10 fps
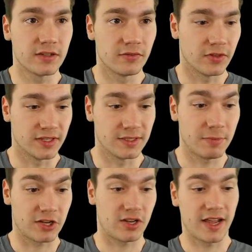for this
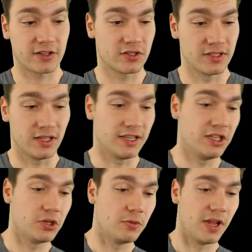special action delete
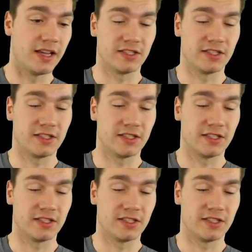two lines